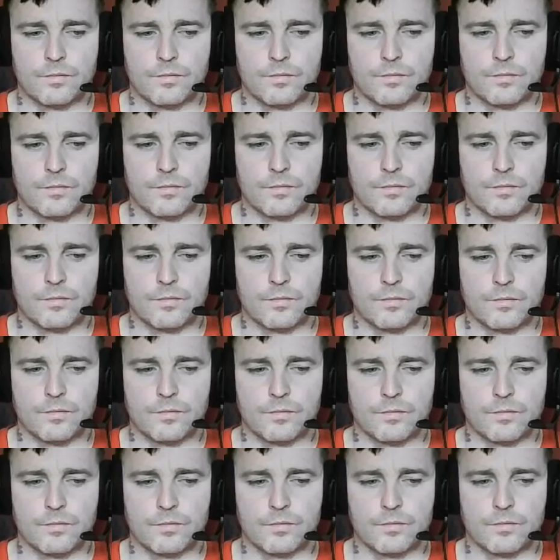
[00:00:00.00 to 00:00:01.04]
Good afternoon
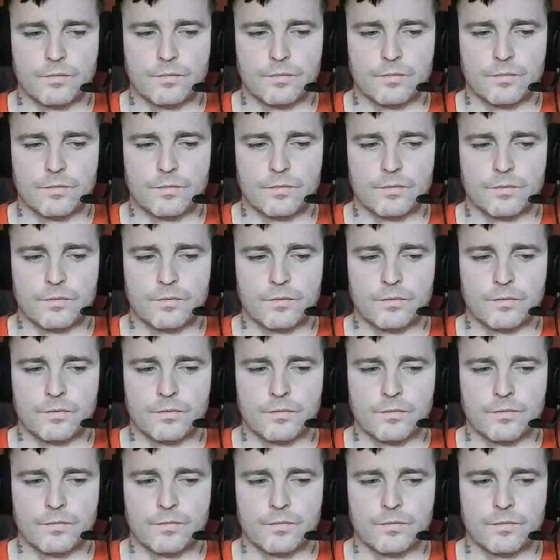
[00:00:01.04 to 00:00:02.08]
everyone, welcome to Live
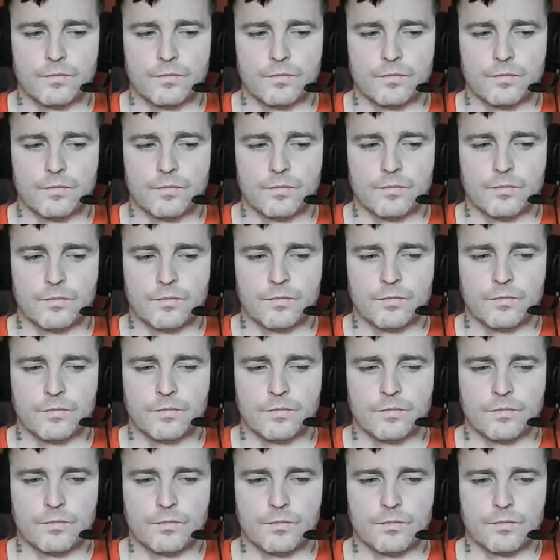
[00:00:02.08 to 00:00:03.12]
at Bird TV.
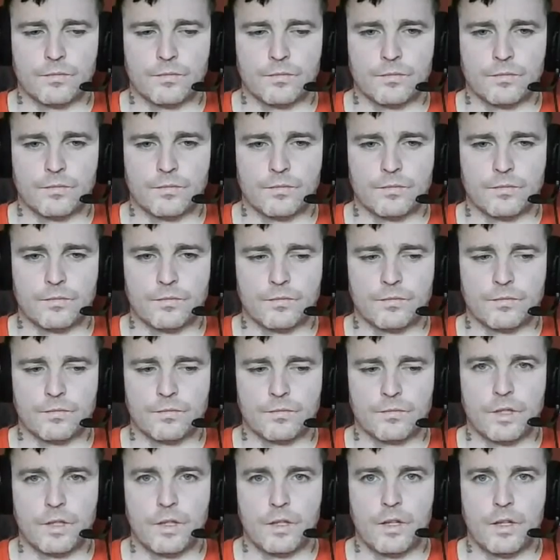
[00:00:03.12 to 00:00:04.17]
Just a short
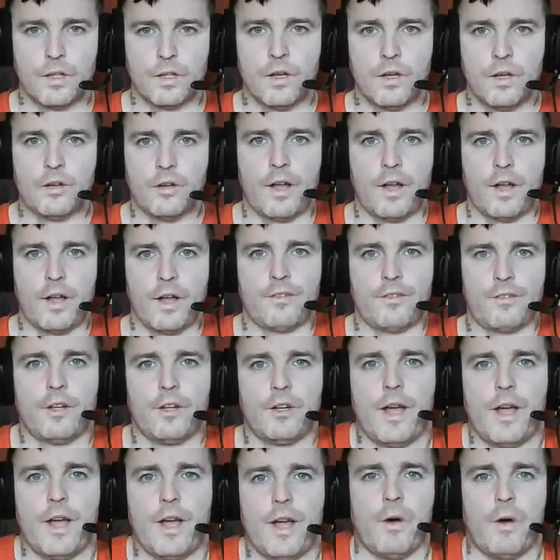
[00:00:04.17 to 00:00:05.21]
video. This is my
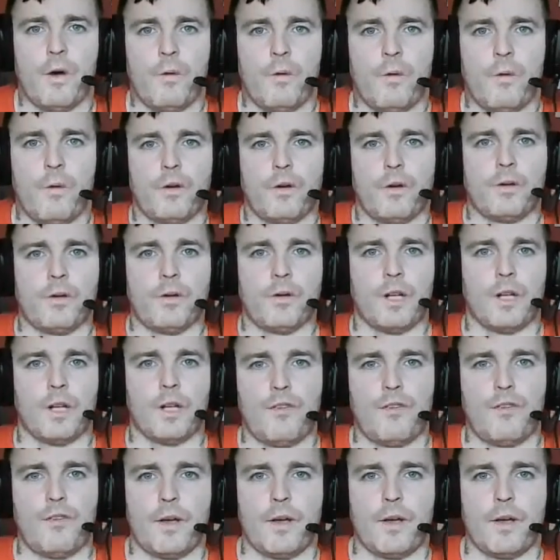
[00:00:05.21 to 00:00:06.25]
preview
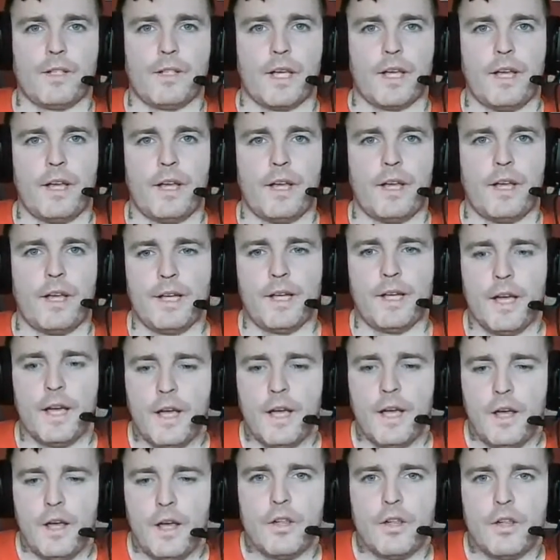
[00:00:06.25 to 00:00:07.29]
for Liverpool
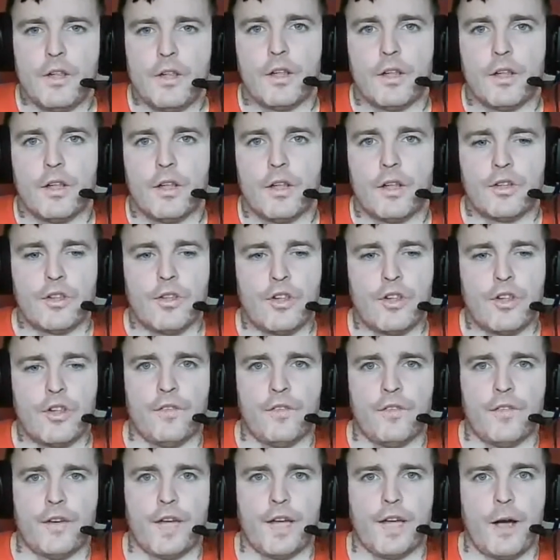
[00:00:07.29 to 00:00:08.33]
against Aston Villa,
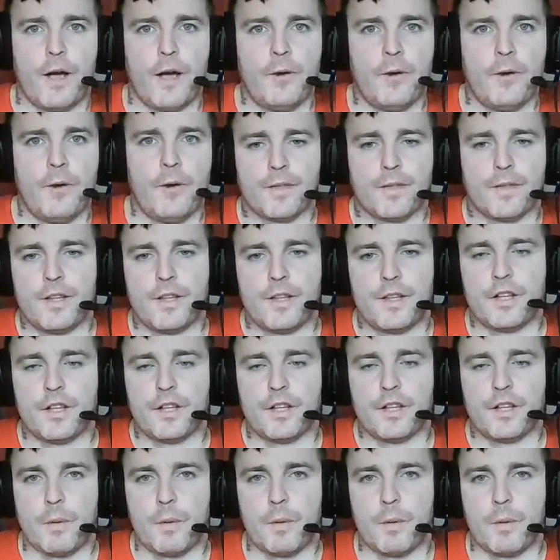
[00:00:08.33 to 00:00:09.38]
which is obviously going to be
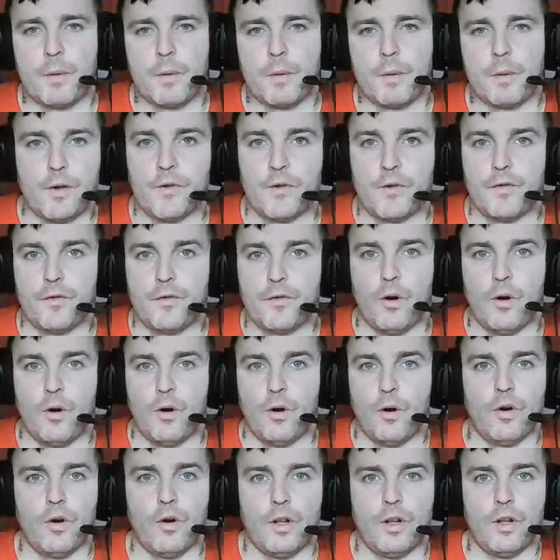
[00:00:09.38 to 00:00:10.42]
a very
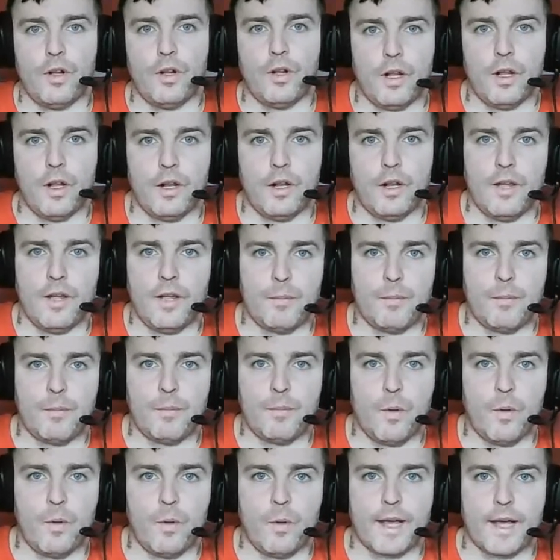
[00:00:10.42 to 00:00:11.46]
emotional day
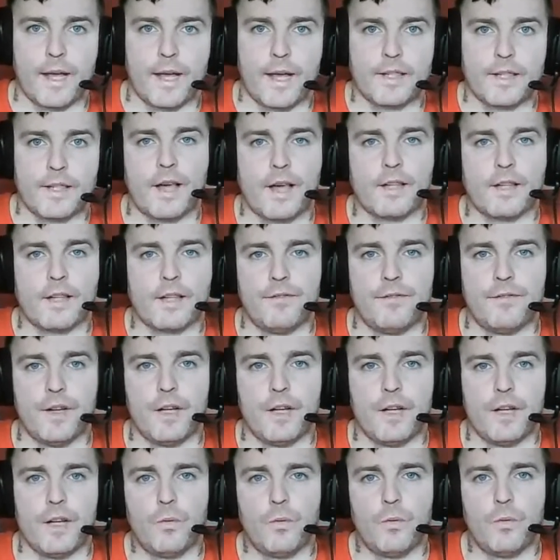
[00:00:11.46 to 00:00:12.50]
for everybody
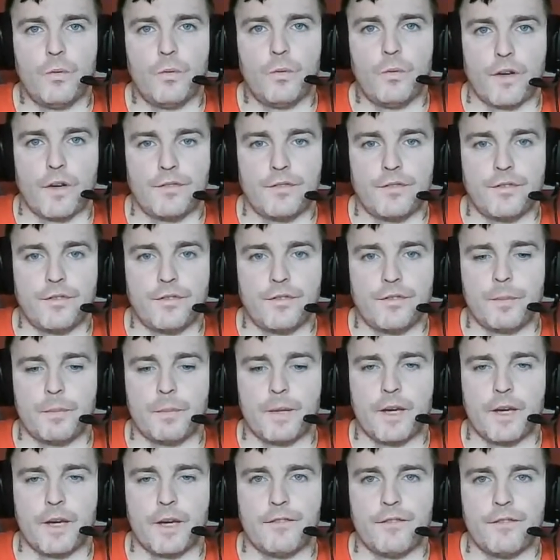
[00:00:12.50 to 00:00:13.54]
connected with the club.
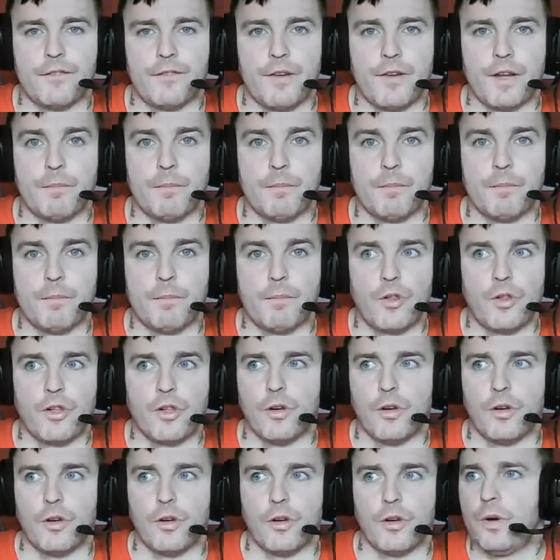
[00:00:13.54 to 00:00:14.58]
Obviously with
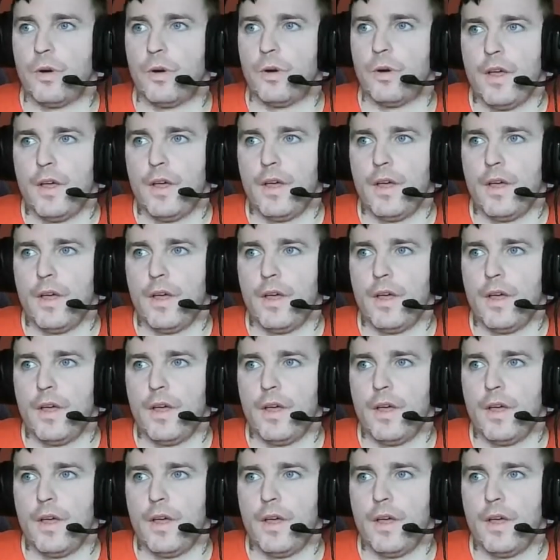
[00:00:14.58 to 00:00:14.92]
Firmino,